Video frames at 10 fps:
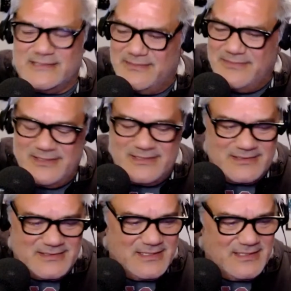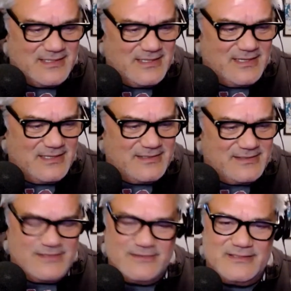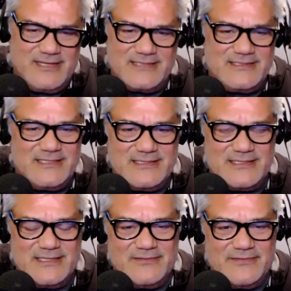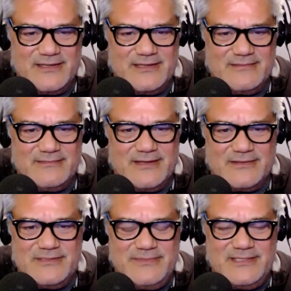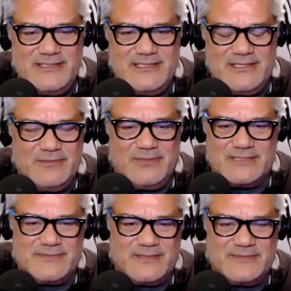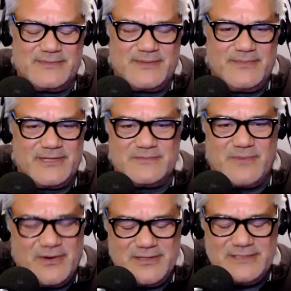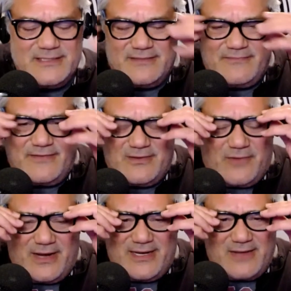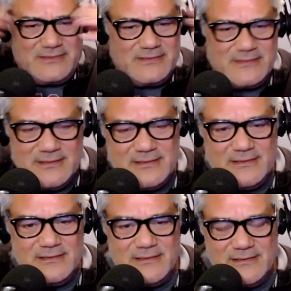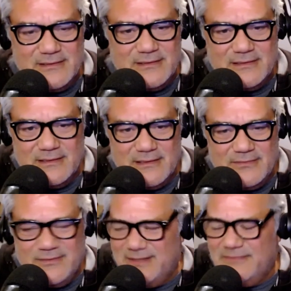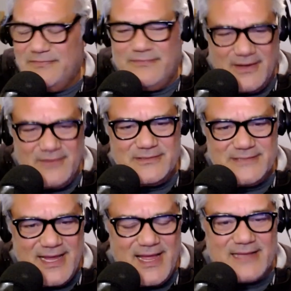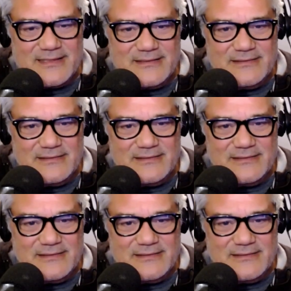I mean, just you guys didn't see the fucking LGBTQ plus parties at the fucking White House? What the fuck was that?